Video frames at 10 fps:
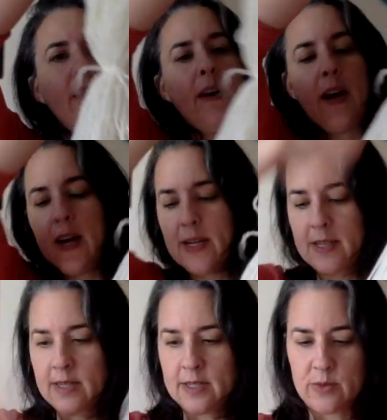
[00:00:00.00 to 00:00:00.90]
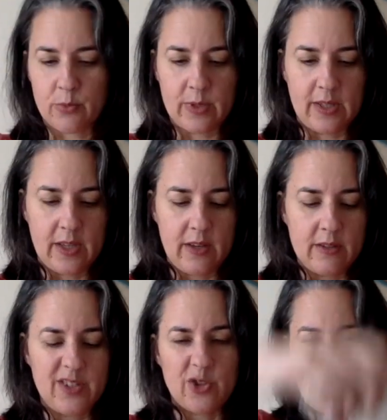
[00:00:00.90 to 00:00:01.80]
I didn't really
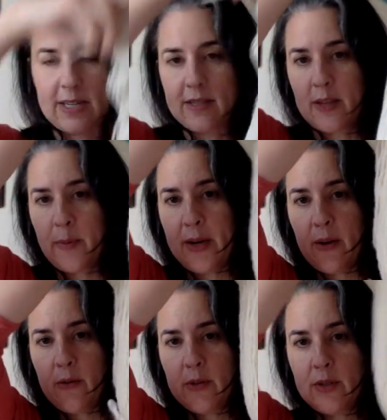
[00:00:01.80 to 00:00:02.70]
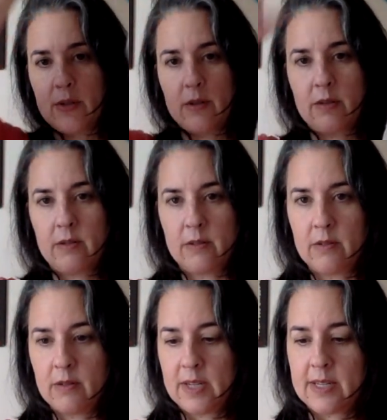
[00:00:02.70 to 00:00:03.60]
stress about
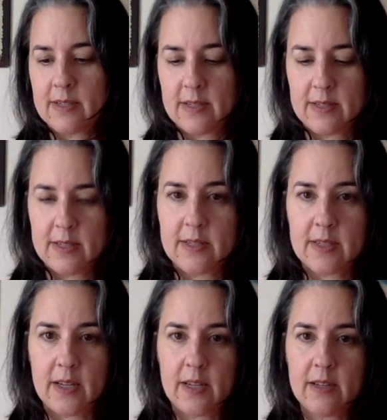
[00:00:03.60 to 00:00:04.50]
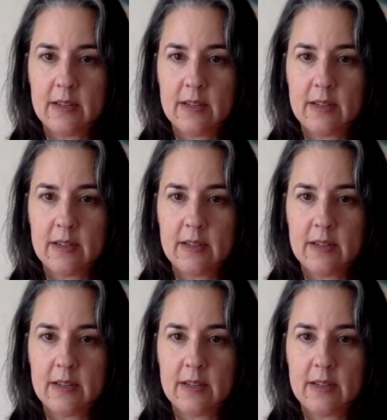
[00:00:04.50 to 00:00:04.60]
consistency.